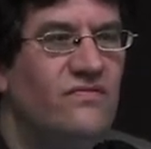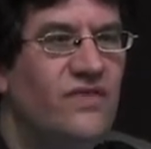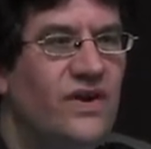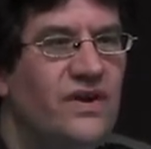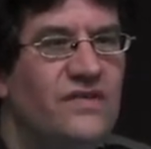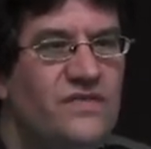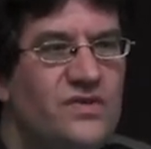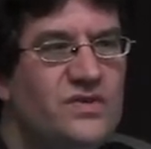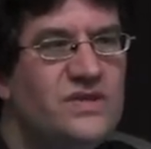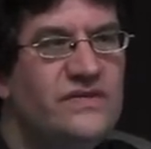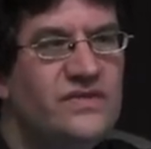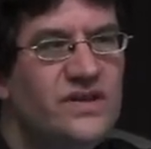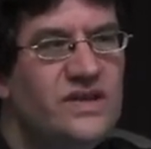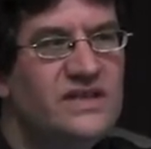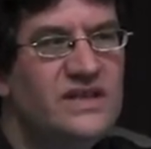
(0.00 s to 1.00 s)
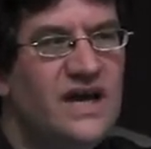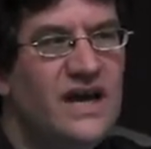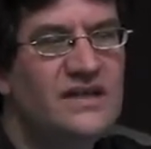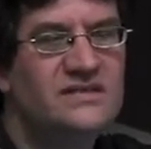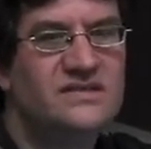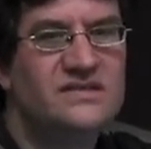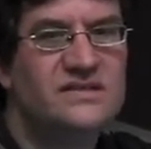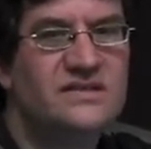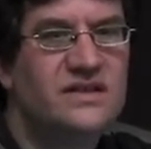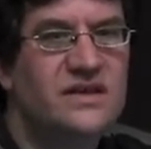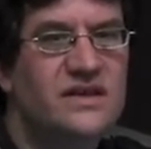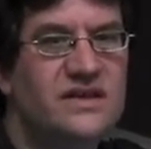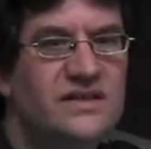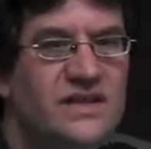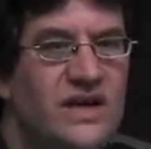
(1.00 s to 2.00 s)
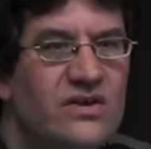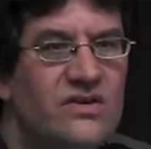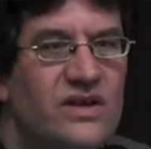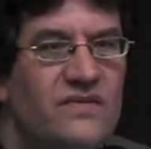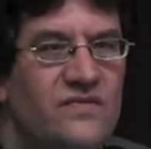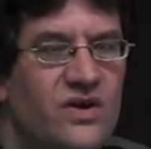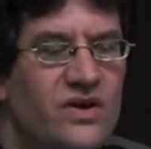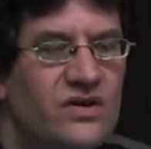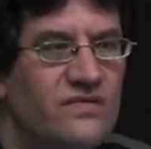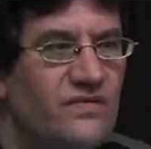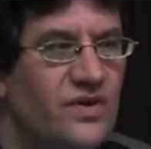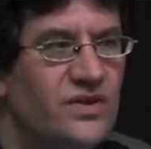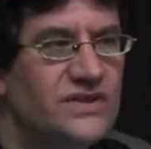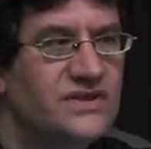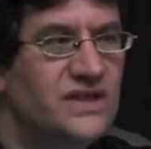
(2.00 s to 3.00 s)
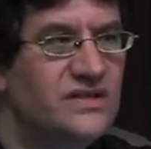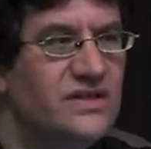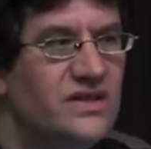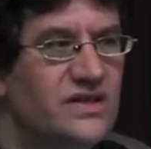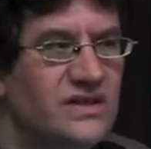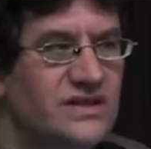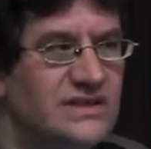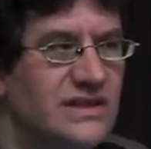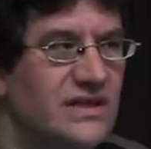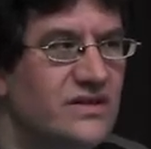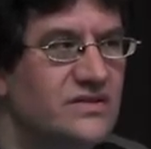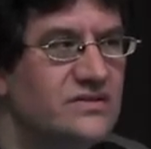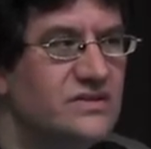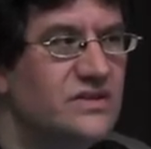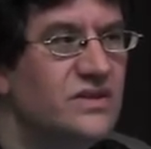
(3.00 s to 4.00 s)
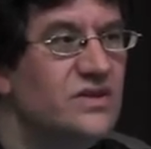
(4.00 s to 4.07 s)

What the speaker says: Very few civilian deaths, narrowly focused on terrorist leaders.